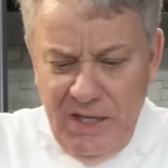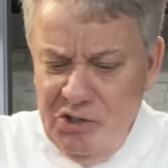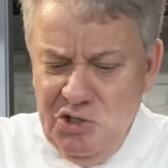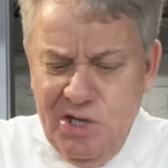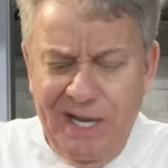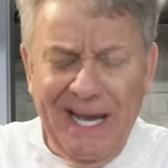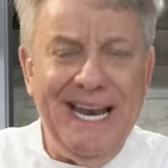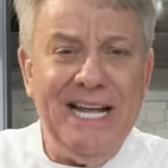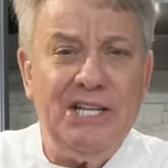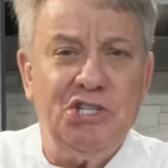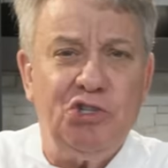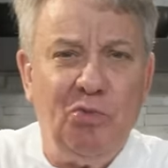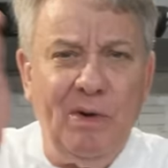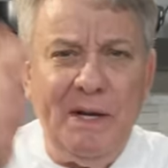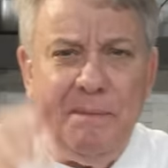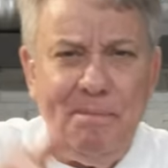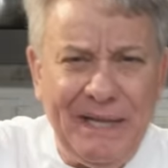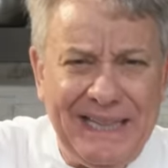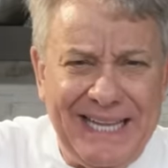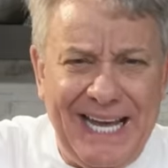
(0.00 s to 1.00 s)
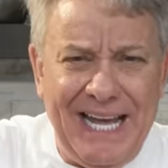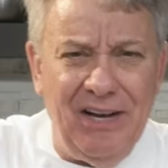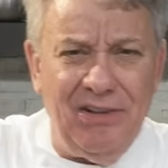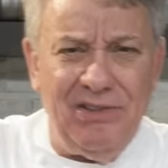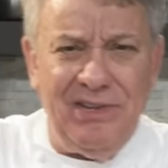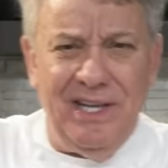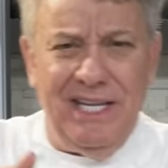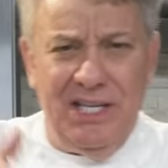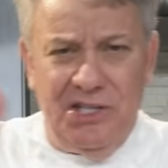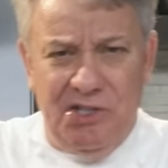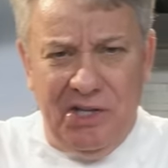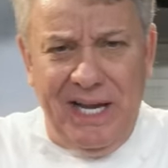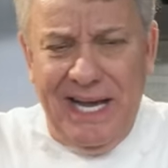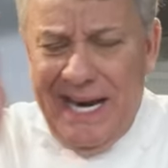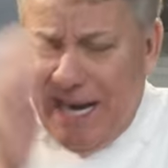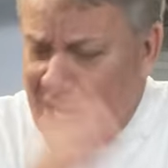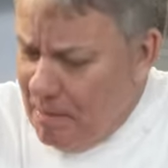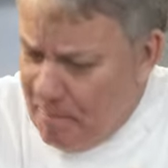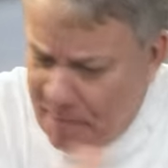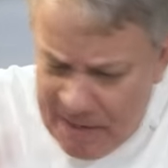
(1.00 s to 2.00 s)
You can add sweet potato to this, you
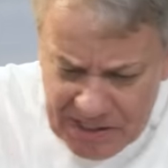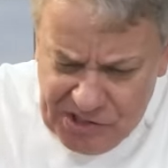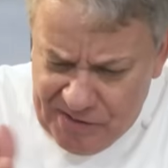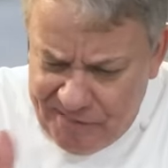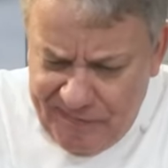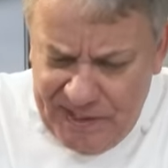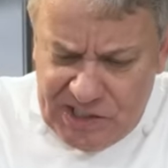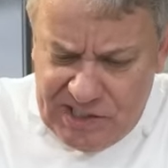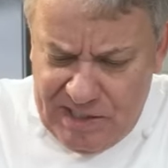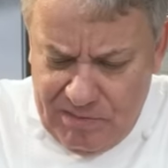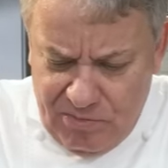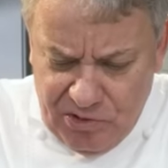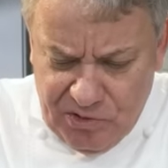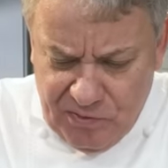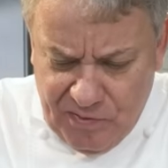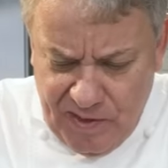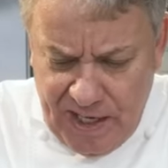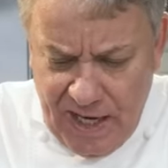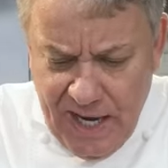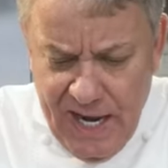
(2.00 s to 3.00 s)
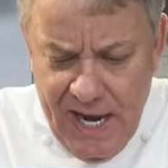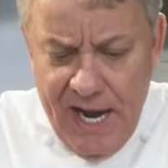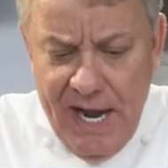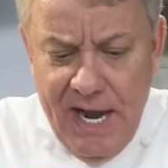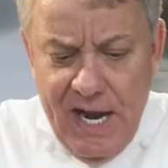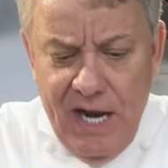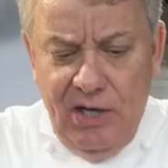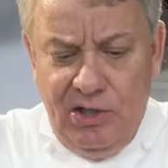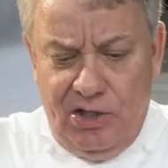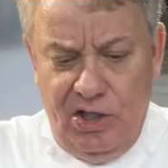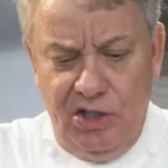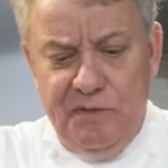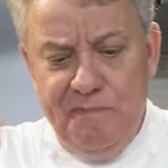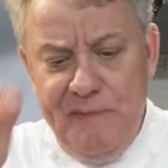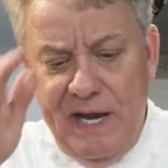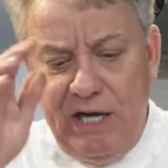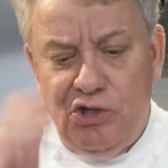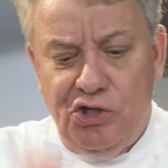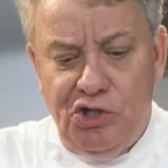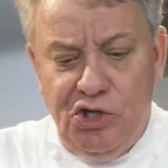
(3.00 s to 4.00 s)
can add a bunch of vegetables with it. Just
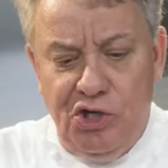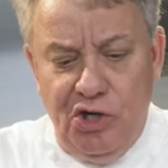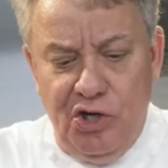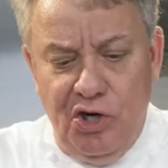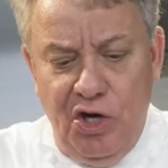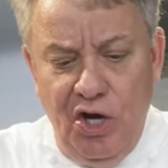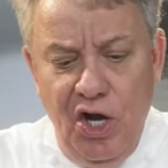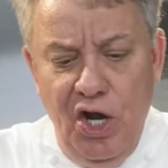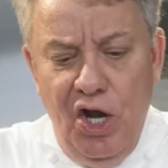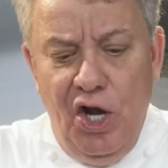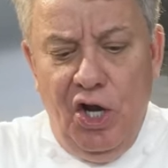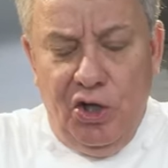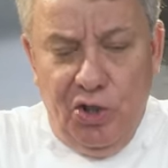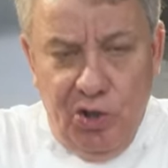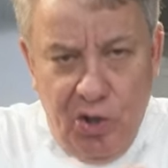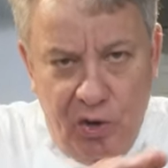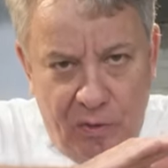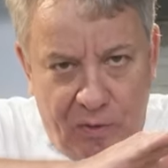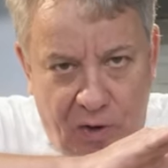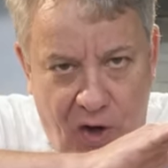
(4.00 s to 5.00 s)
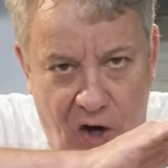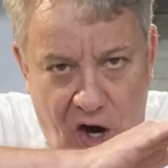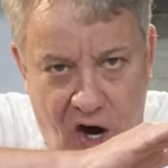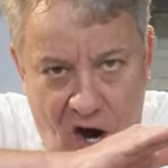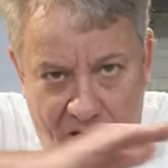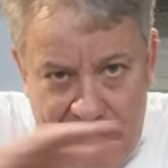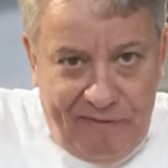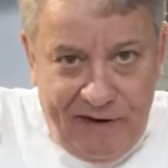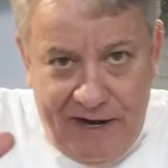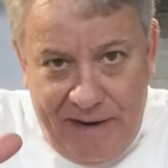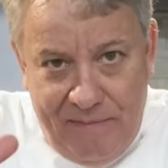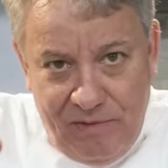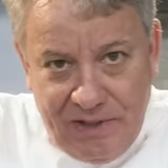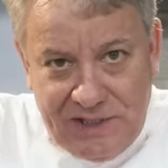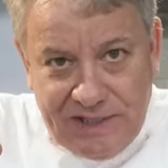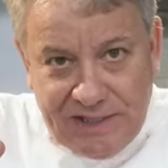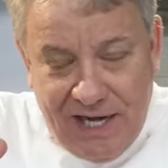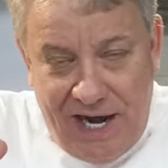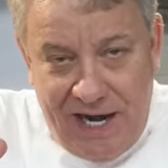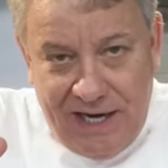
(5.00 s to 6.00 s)
make sure you cover them with
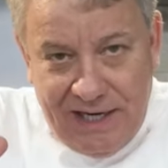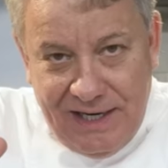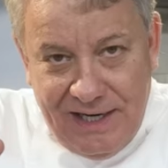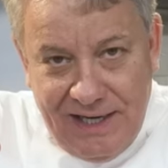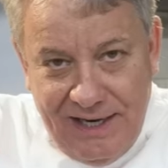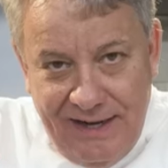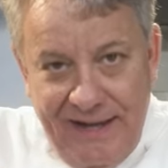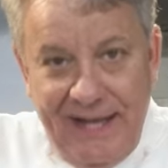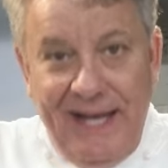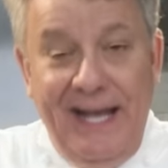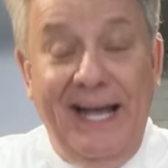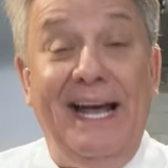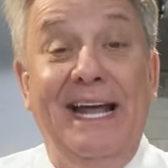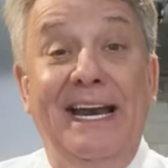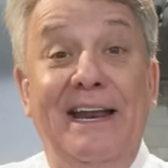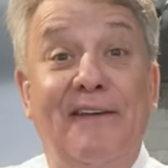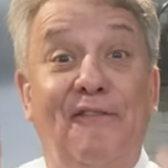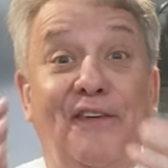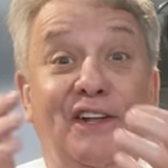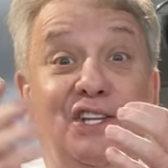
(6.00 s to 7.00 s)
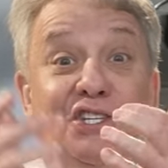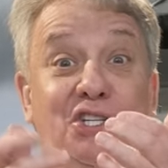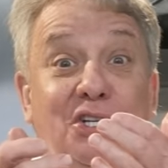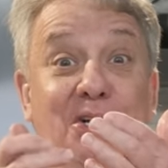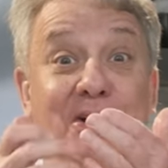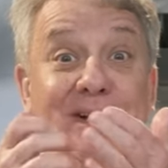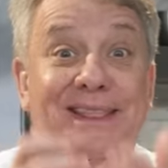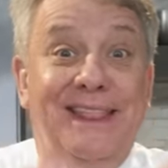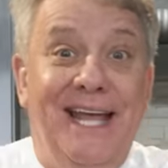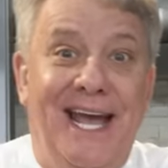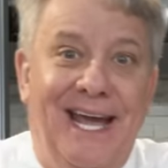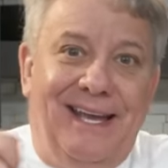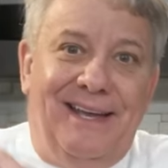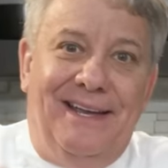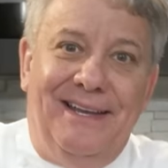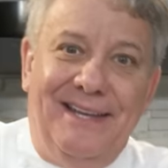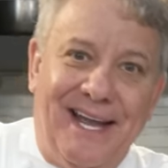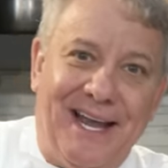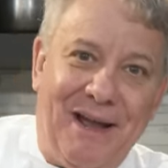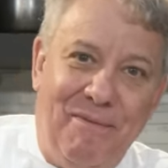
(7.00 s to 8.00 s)
stock, and if it's too
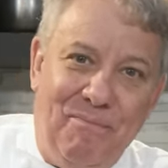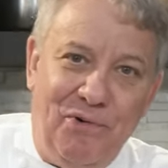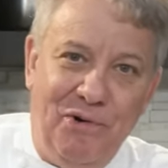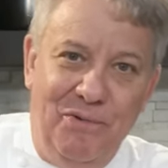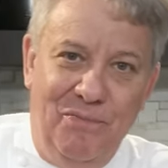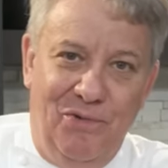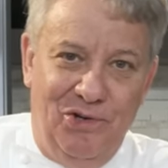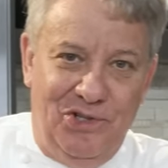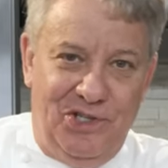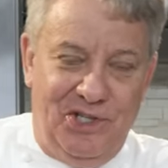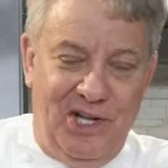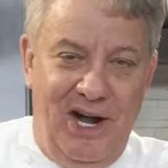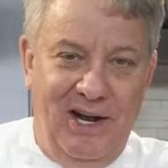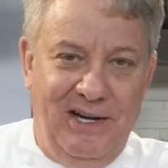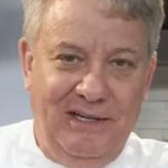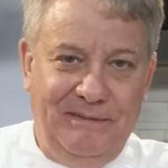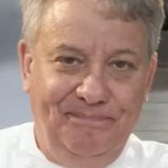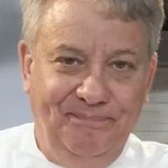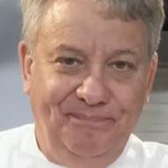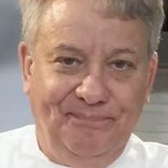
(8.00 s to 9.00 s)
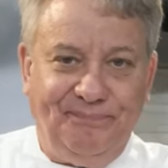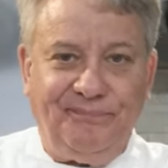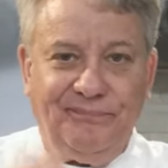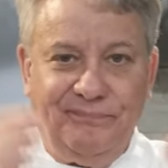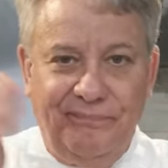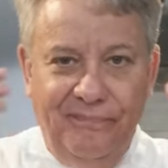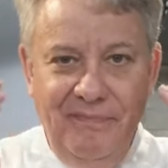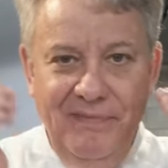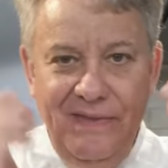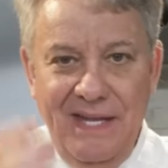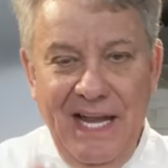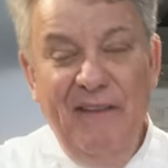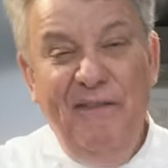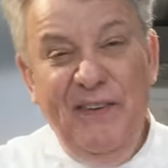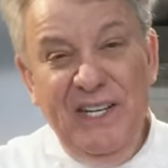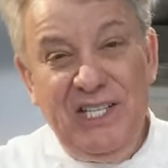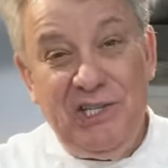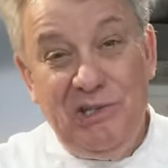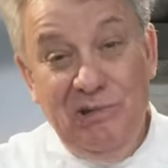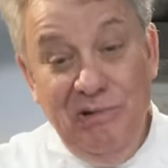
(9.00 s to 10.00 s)
thick, you can put more stock. If
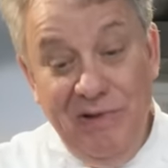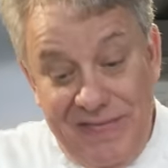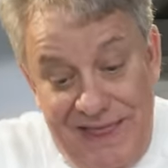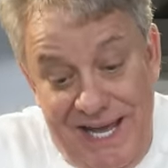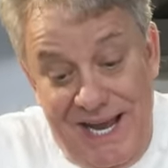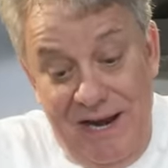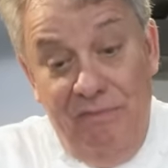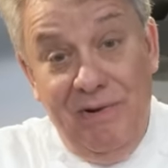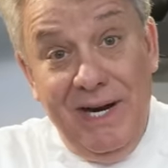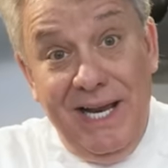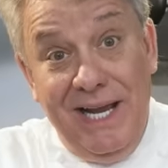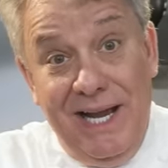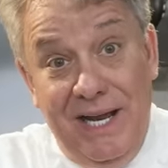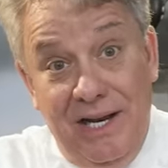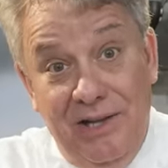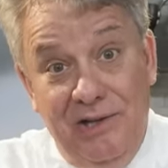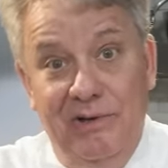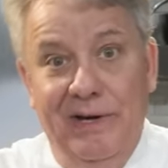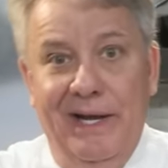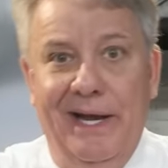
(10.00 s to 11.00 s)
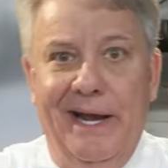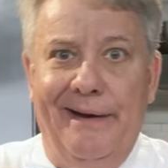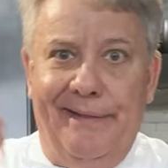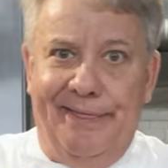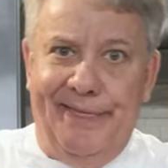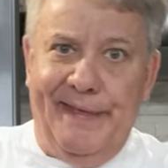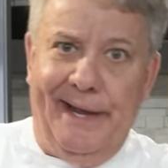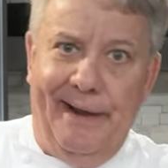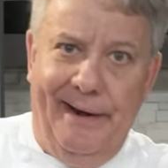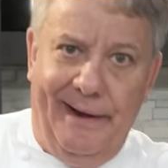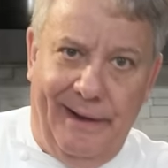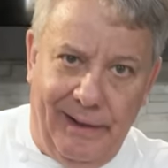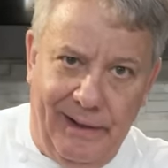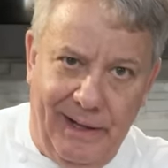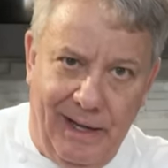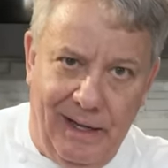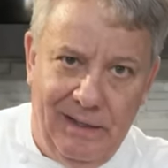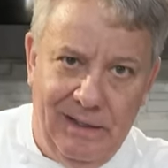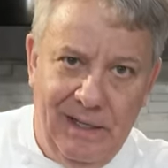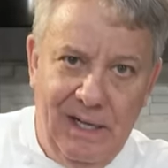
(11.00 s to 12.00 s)
it's too thin, what do you gotta do? You gotta thicken it
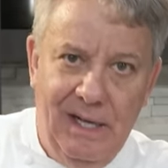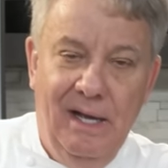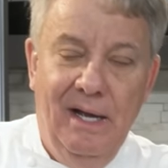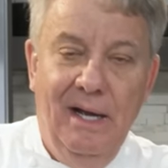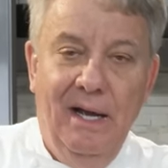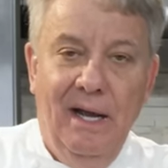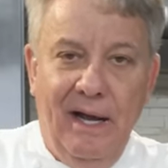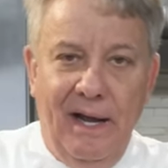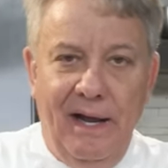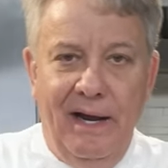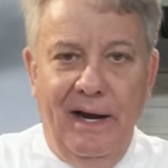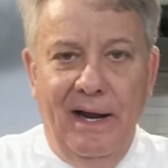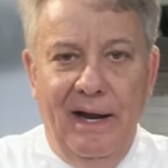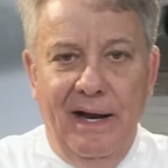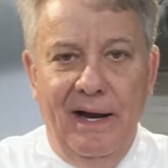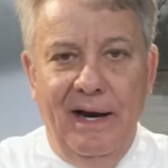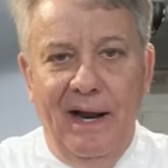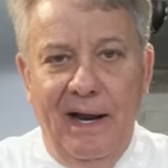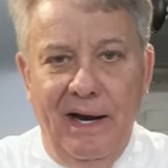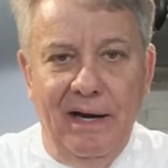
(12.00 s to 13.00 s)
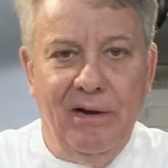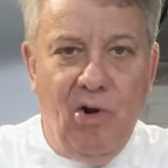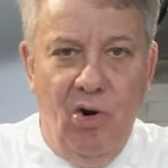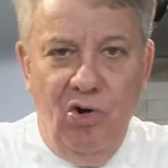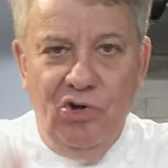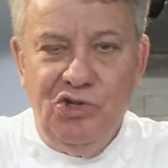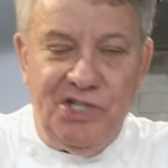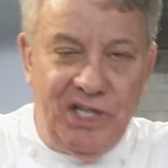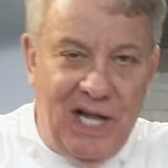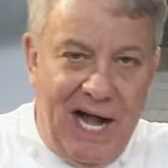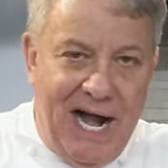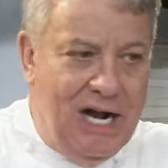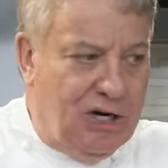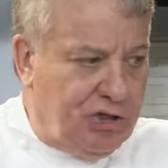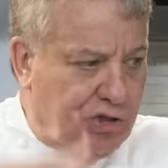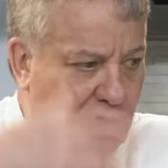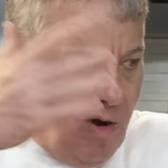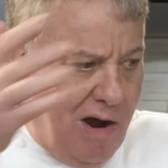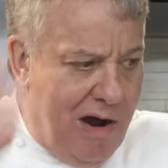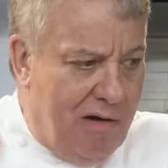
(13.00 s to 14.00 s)
now. And
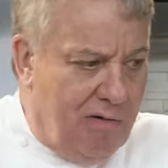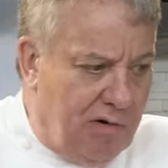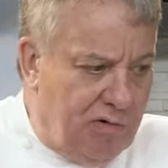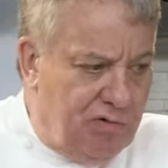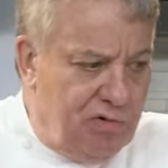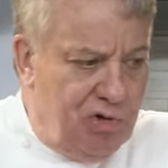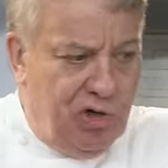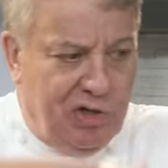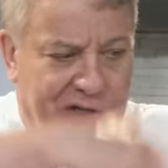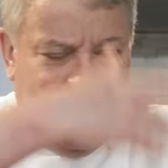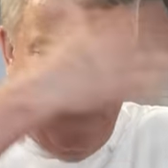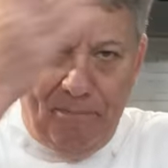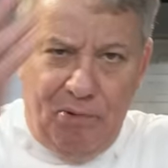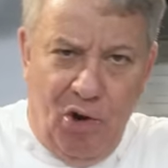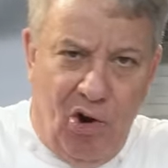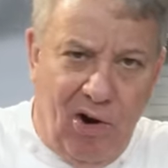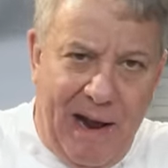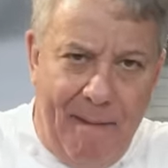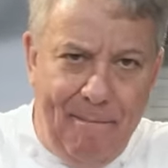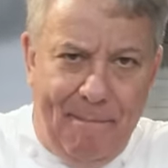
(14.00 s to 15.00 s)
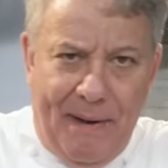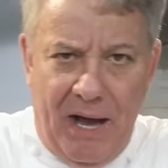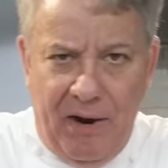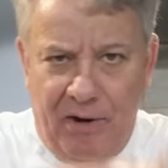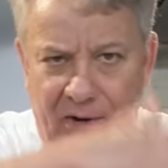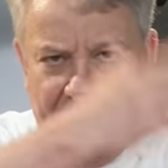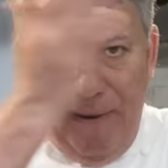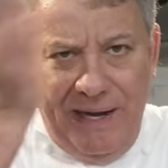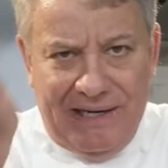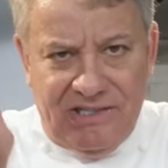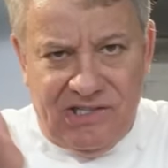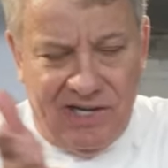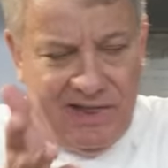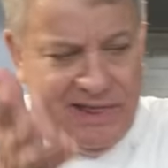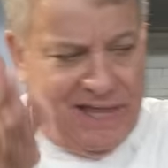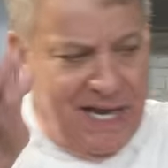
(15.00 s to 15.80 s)
cornstarch or arrowroot, tapioca powder, a bunch of